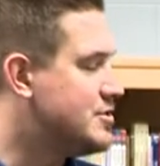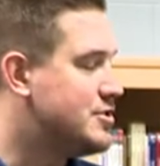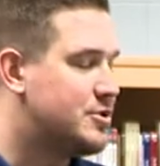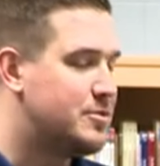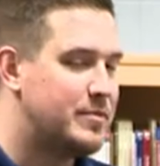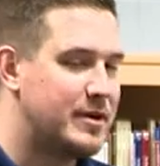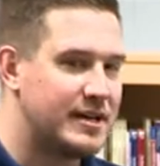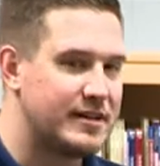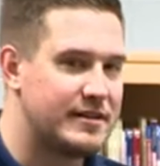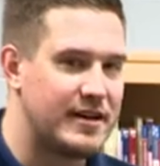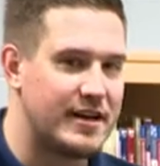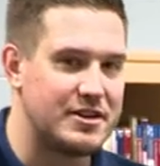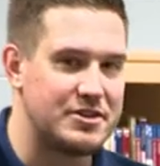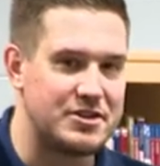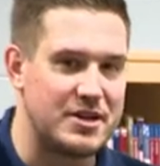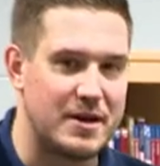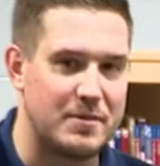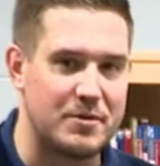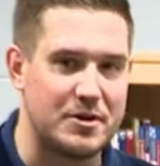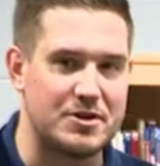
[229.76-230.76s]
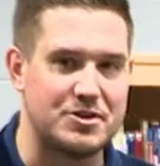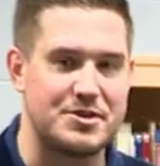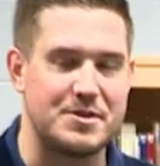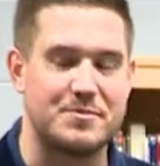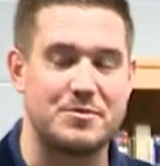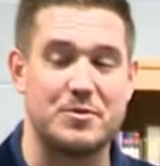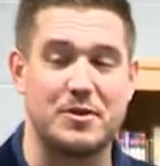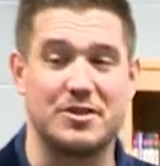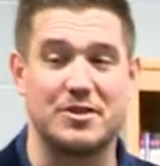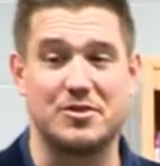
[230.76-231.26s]
two Big Ten
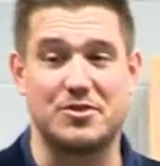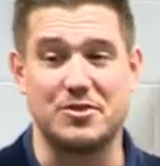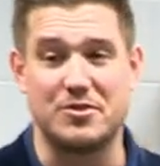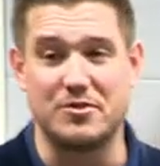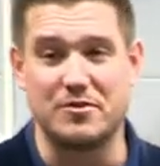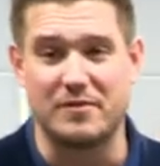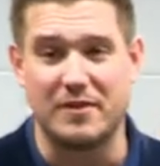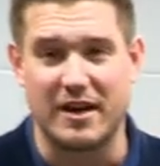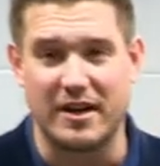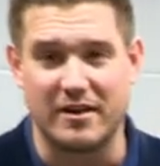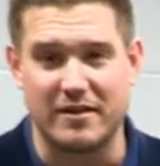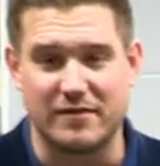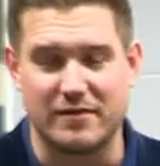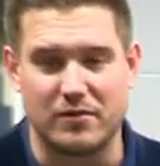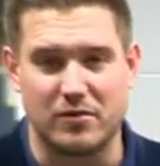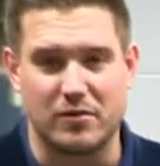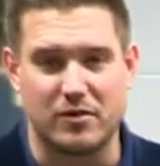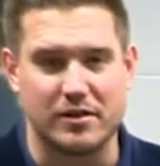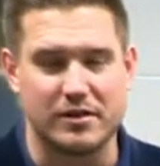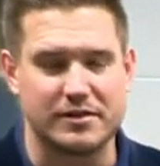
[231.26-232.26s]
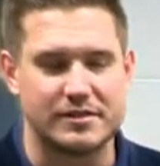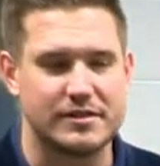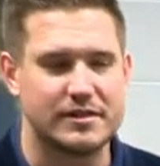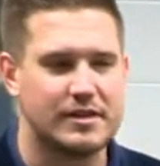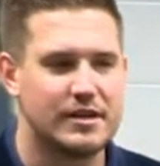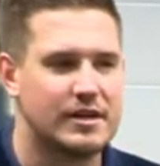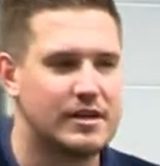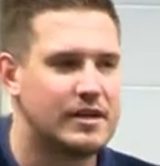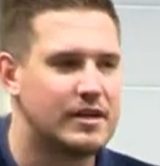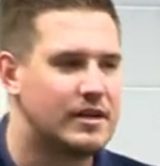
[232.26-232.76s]
championships, went to two Final Fours,
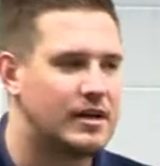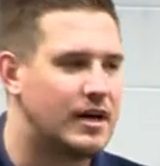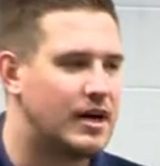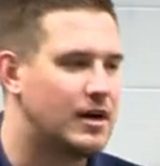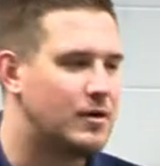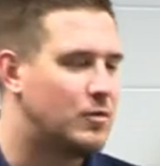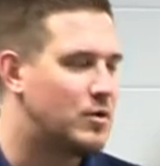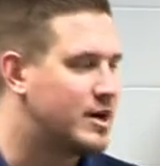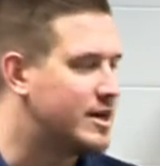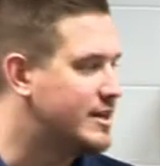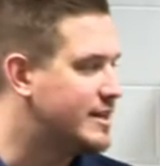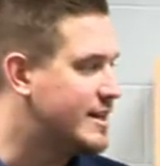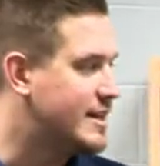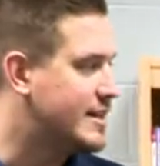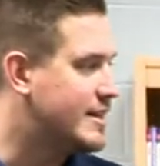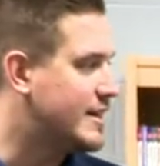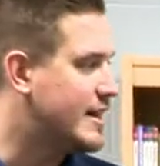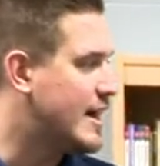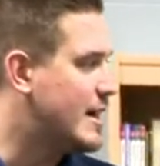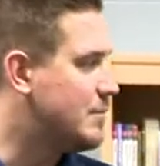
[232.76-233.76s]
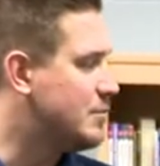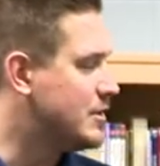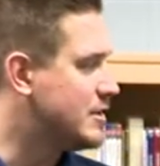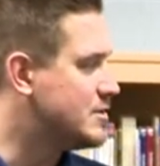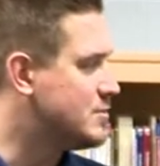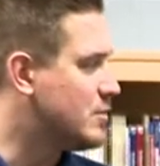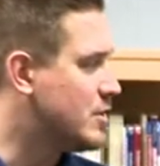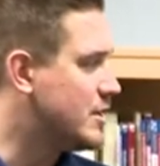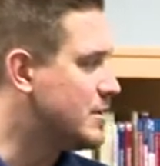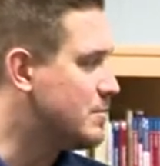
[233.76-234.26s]
uh, one in
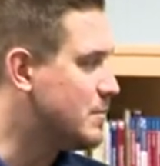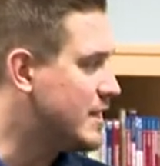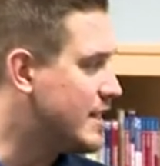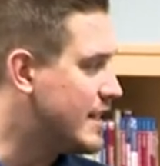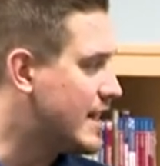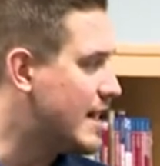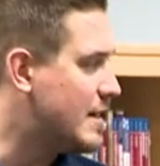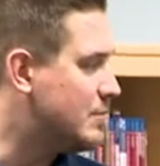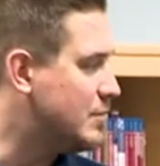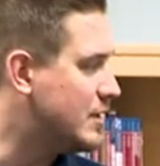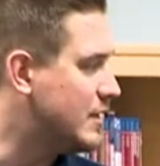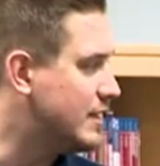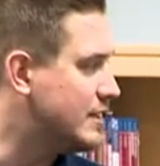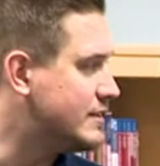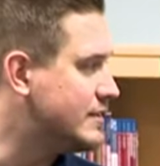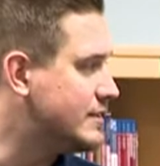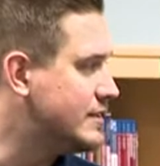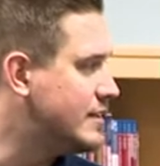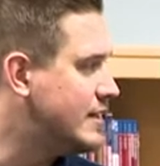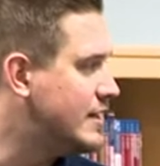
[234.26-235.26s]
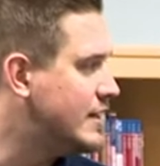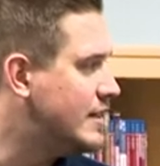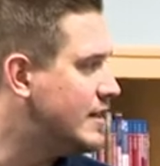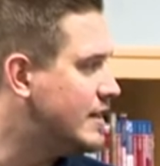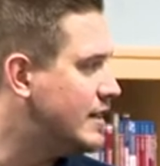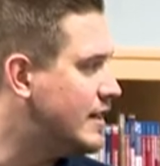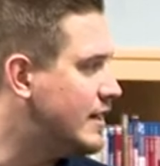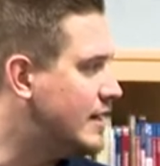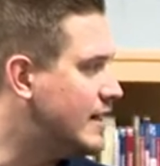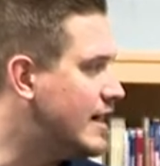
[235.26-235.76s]
Indianapolis, one in Minneapolis.
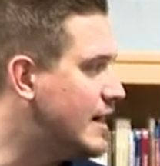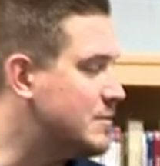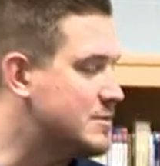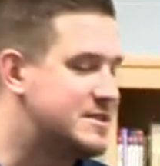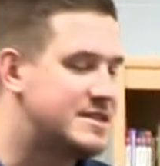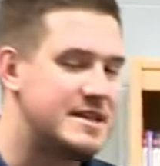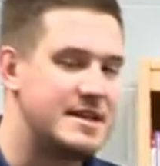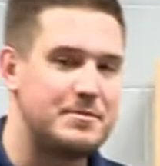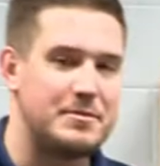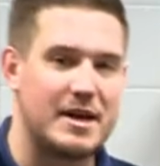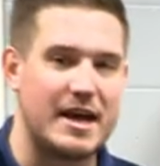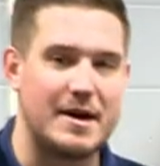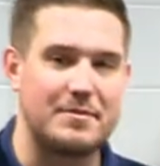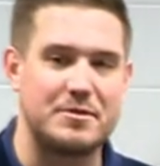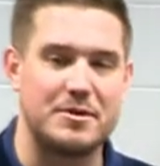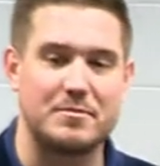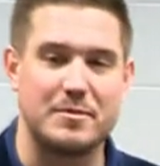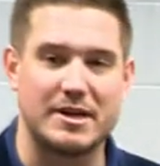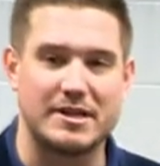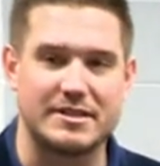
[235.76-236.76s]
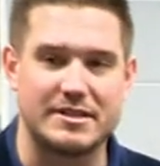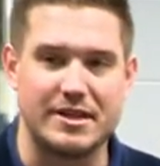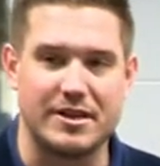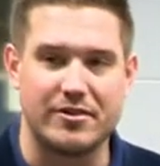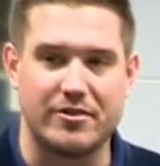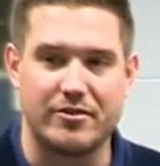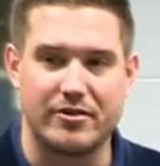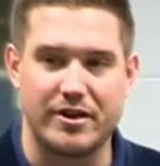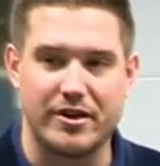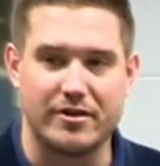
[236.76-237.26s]
Uh, I was team captain my
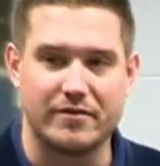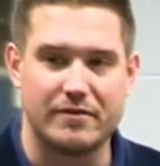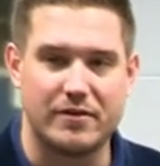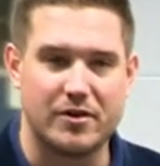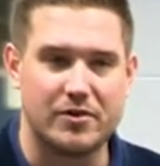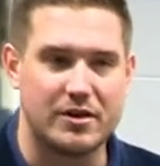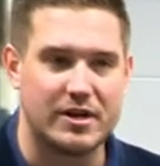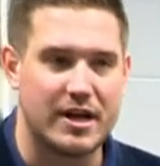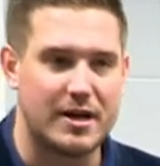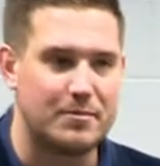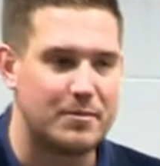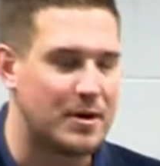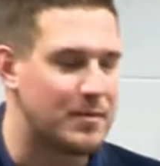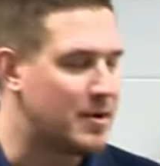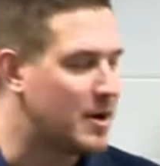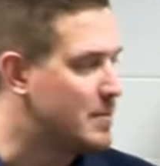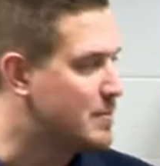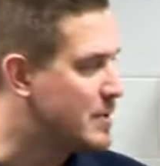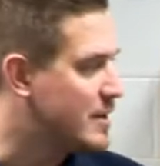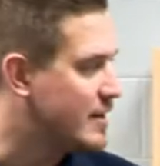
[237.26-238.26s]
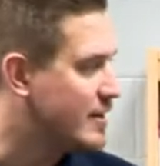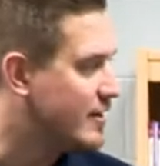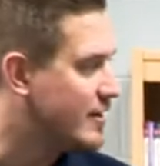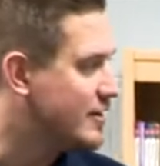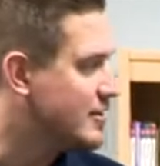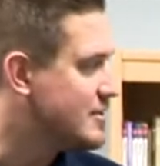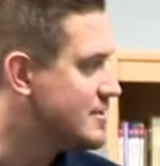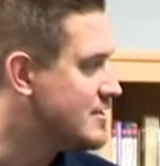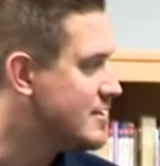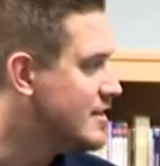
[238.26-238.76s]
senior year, voted on by my
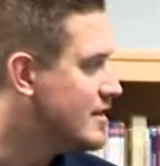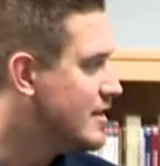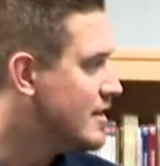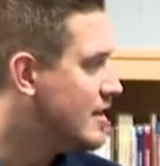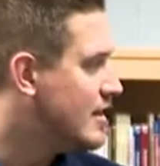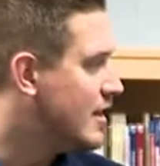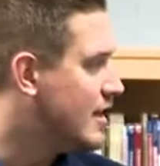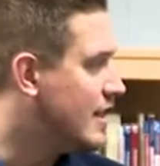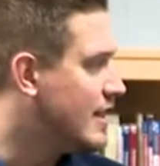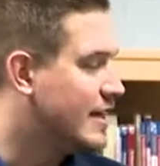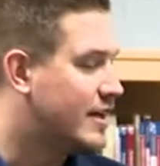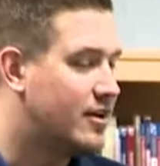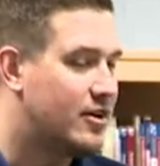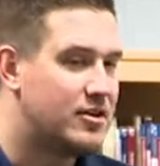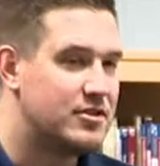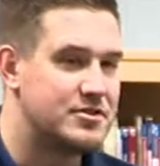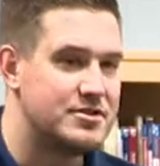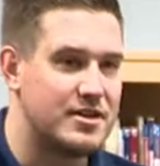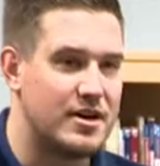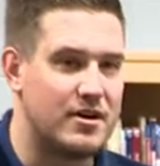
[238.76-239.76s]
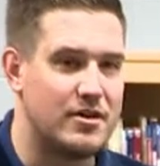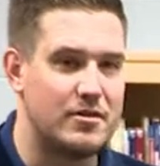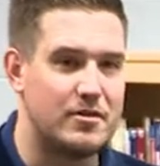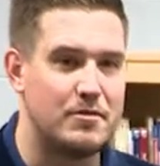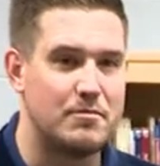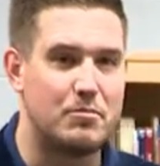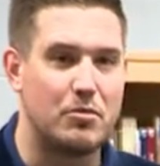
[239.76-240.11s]
peers. Uh, and also,